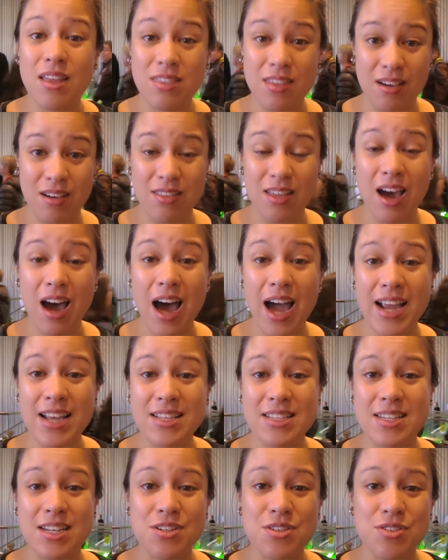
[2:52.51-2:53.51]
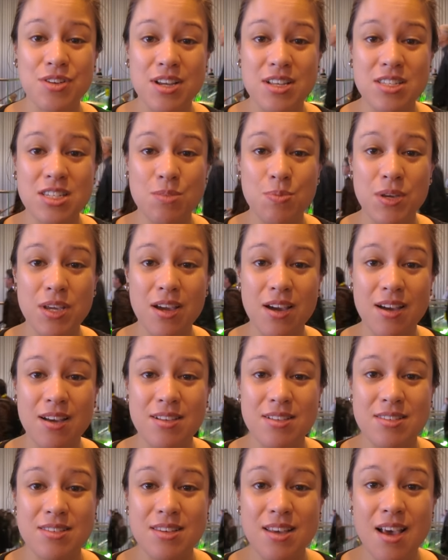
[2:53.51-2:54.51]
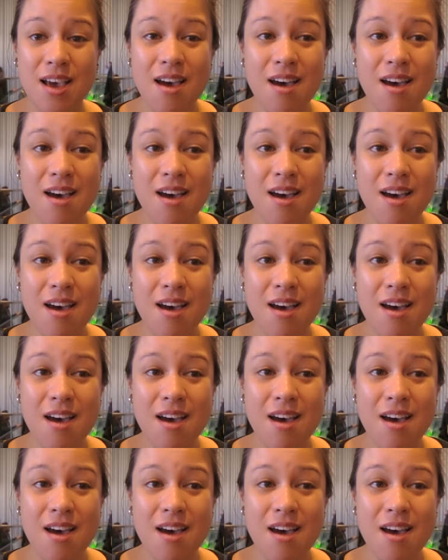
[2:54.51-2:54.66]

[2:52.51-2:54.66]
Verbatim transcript: the, the highest interest, because